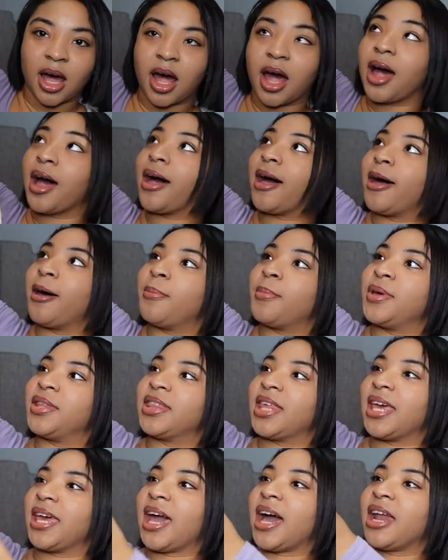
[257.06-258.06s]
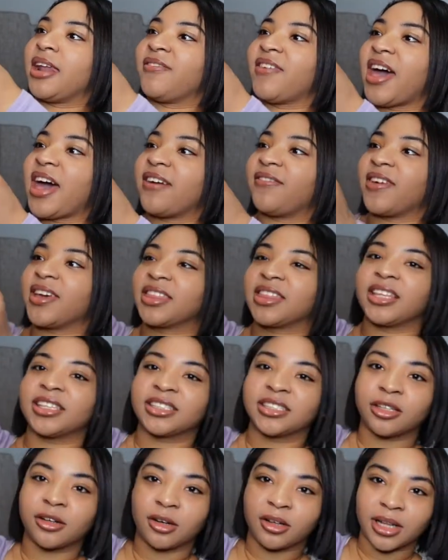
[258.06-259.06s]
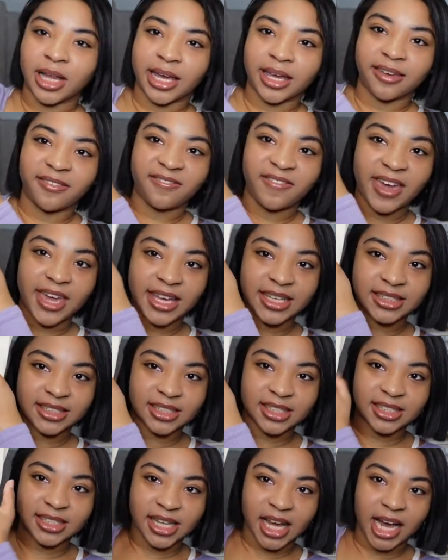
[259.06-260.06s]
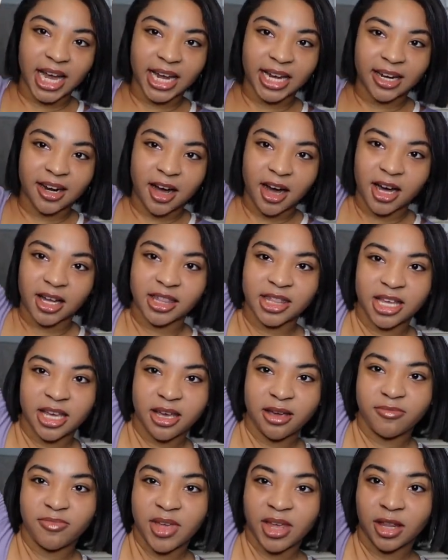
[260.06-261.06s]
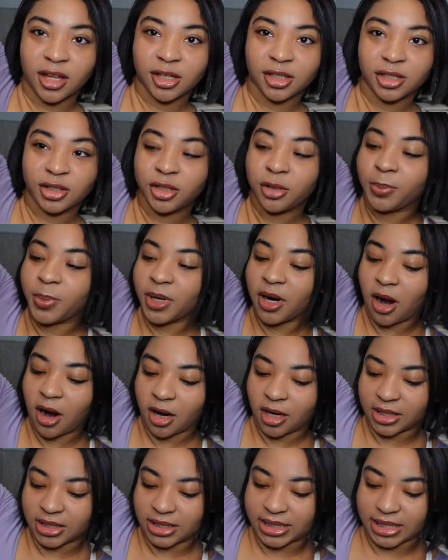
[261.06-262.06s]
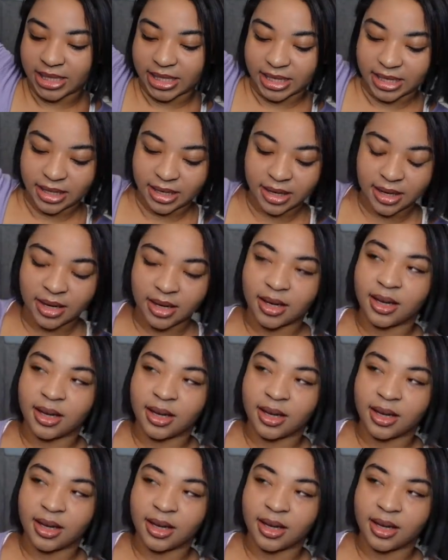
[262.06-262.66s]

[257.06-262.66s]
They kind of have like this little like face design on them. They look super artsy.